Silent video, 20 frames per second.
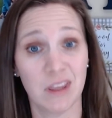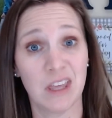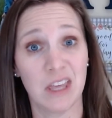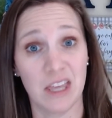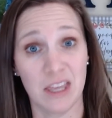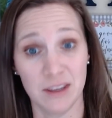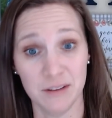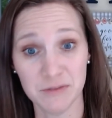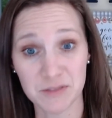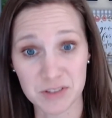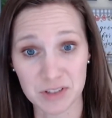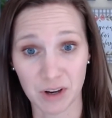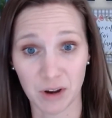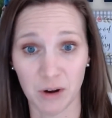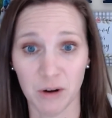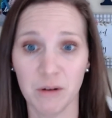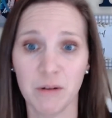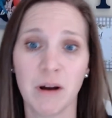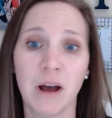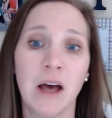If
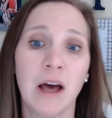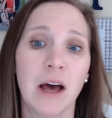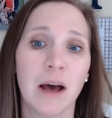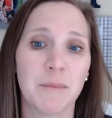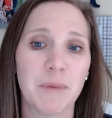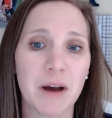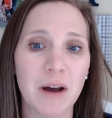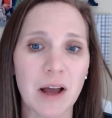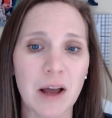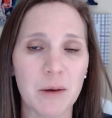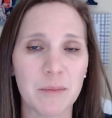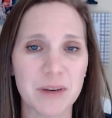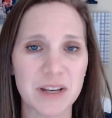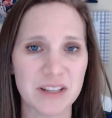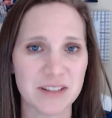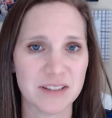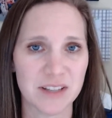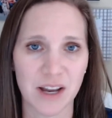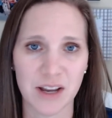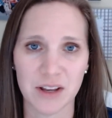so, about how many
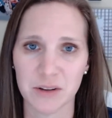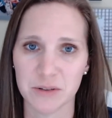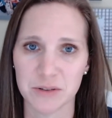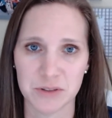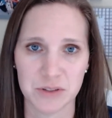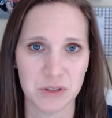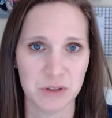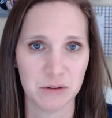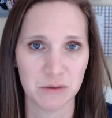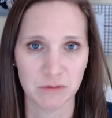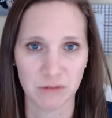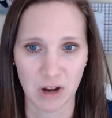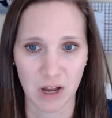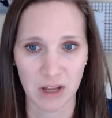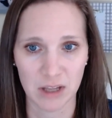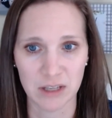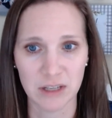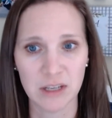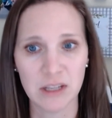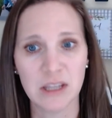cycles do you
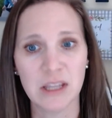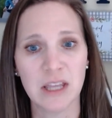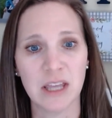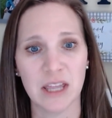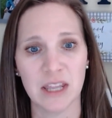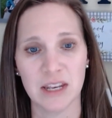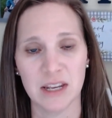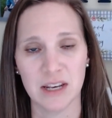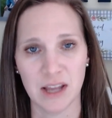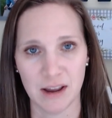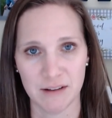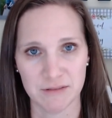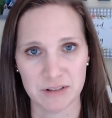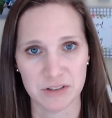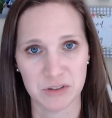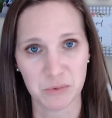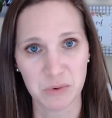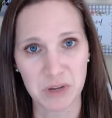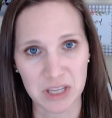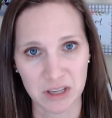run in an
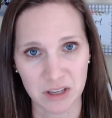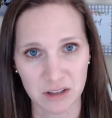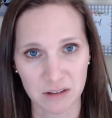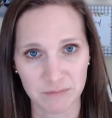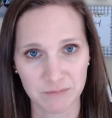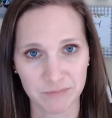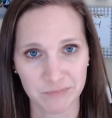average week?